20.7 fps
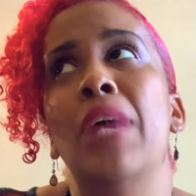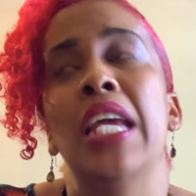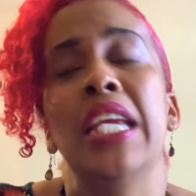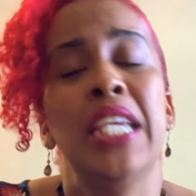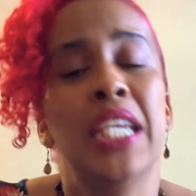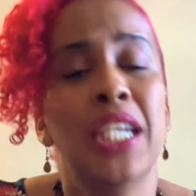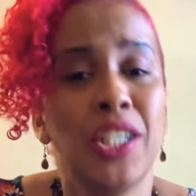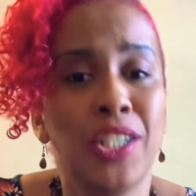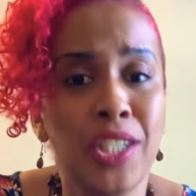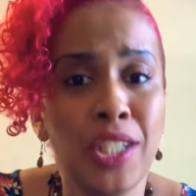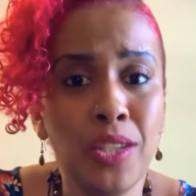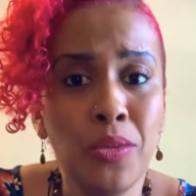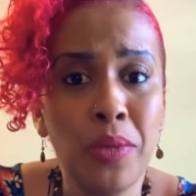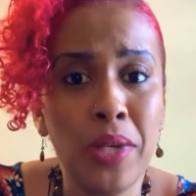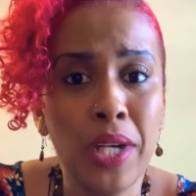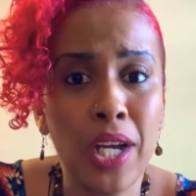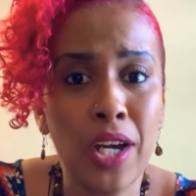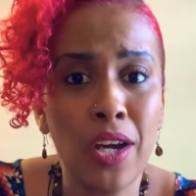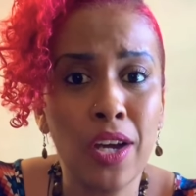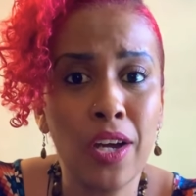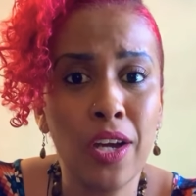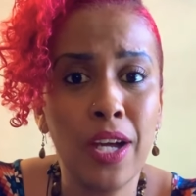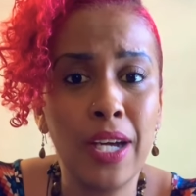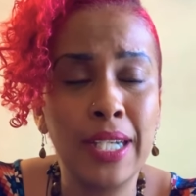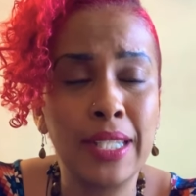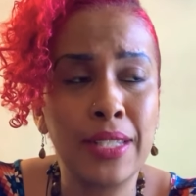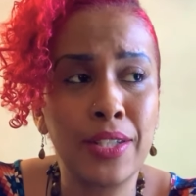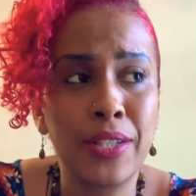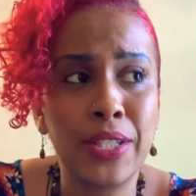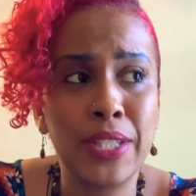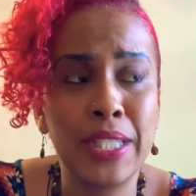you know, she's with her
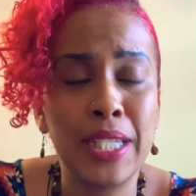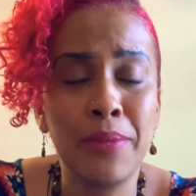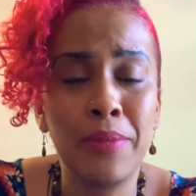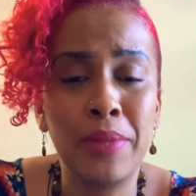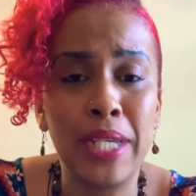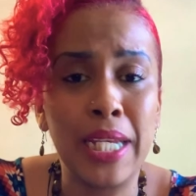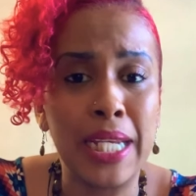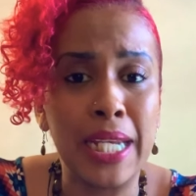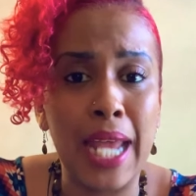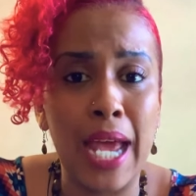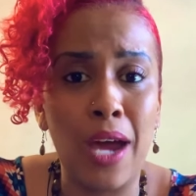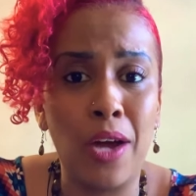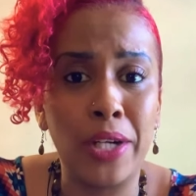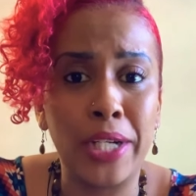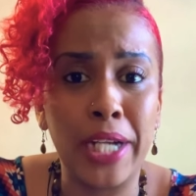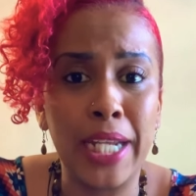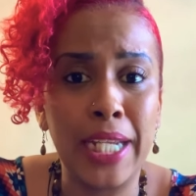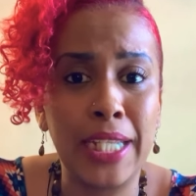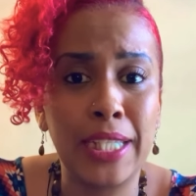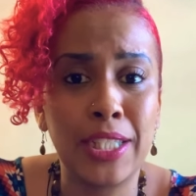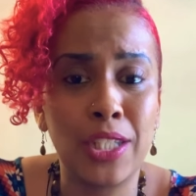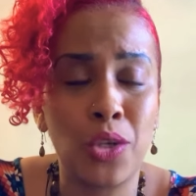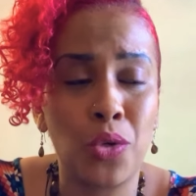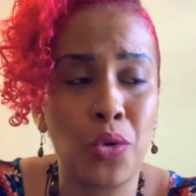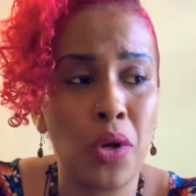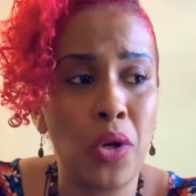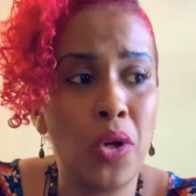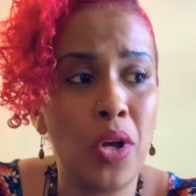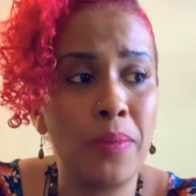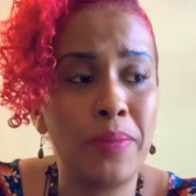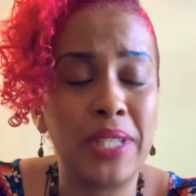other sibling now and they get to
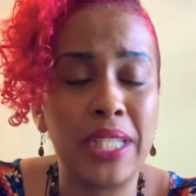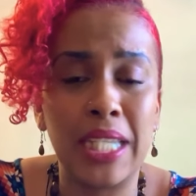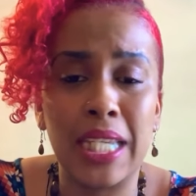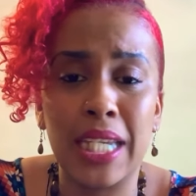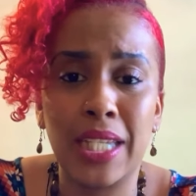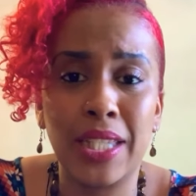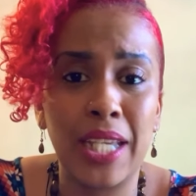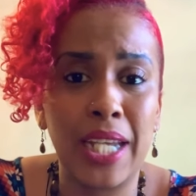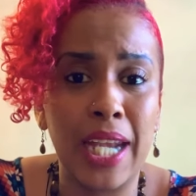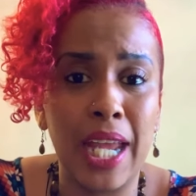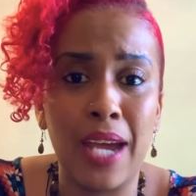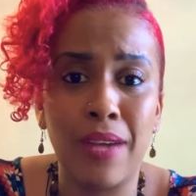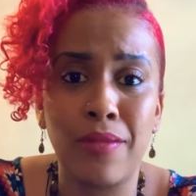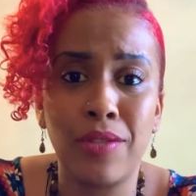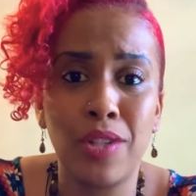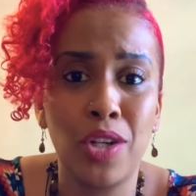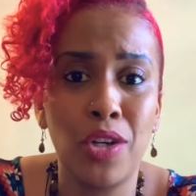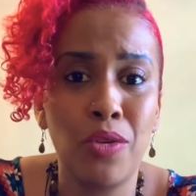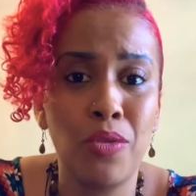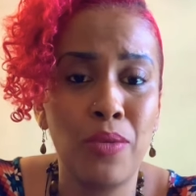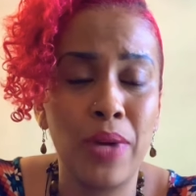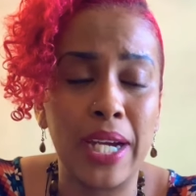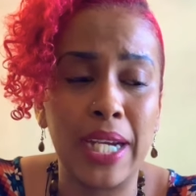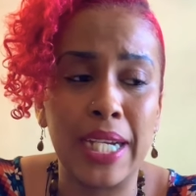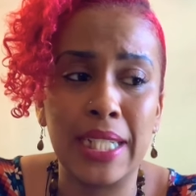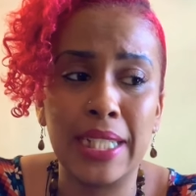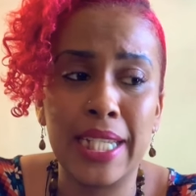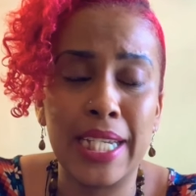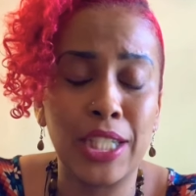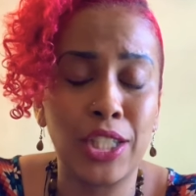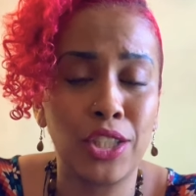grow up together and have no
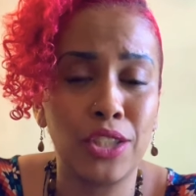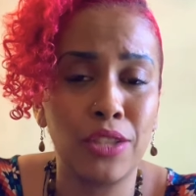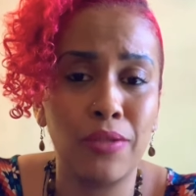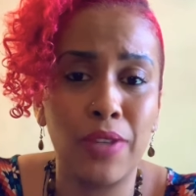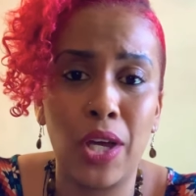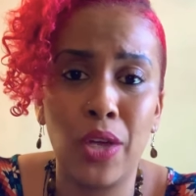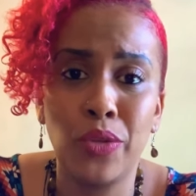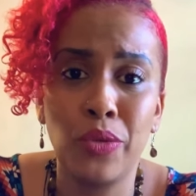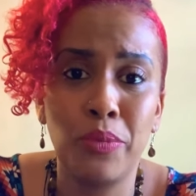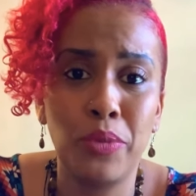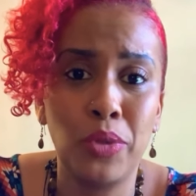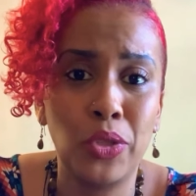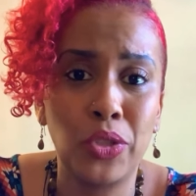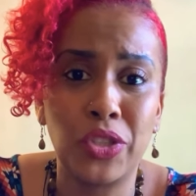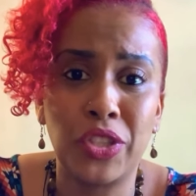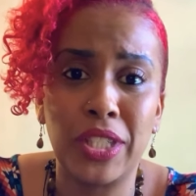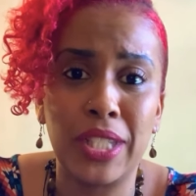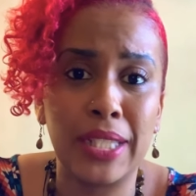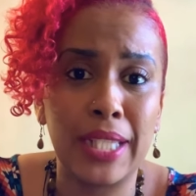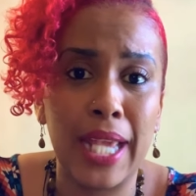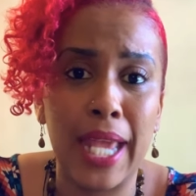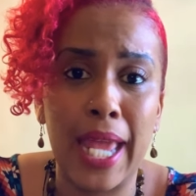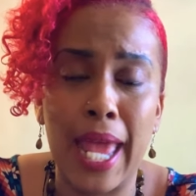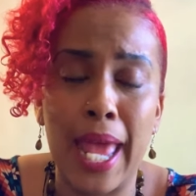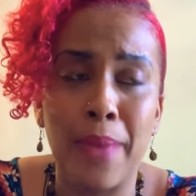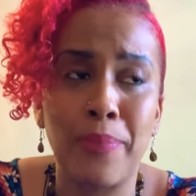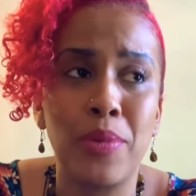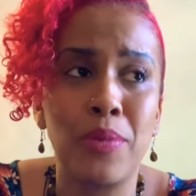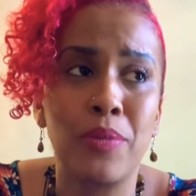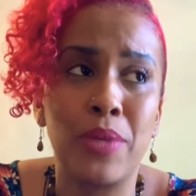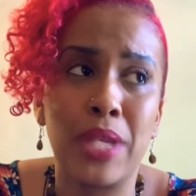recollection of all the bullshit that
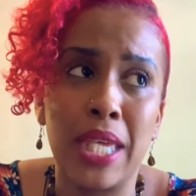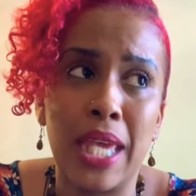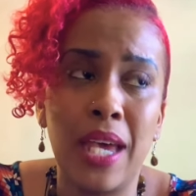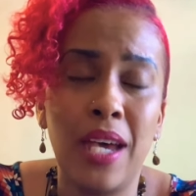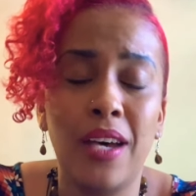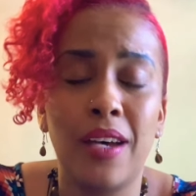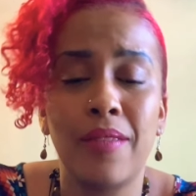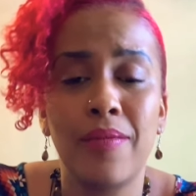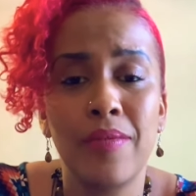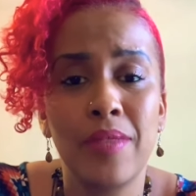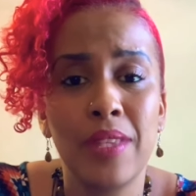happened. But yeah,